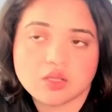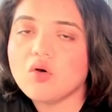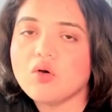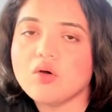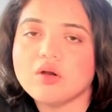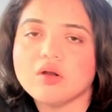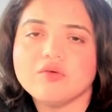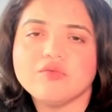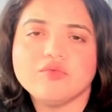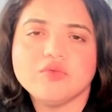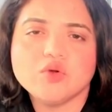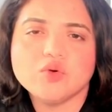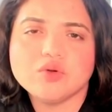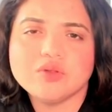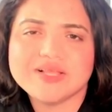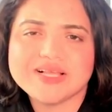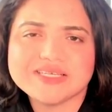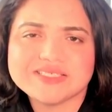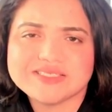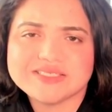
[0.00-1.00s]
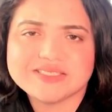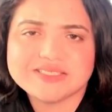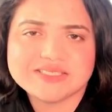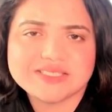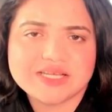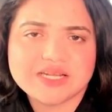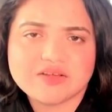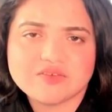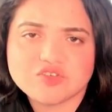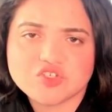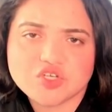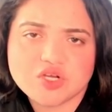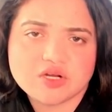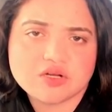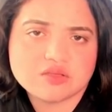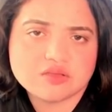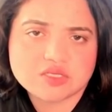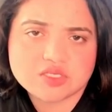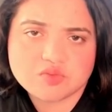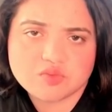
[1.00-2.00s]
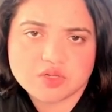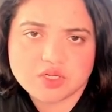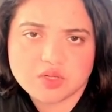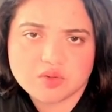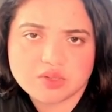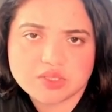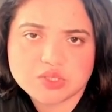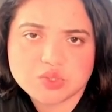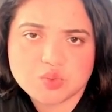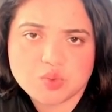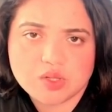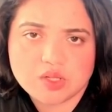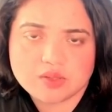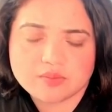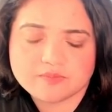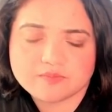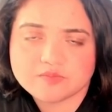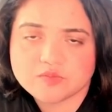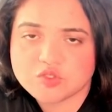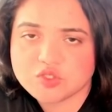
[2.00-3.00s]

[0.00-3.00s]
or a few lessons that I've shared in this video as well.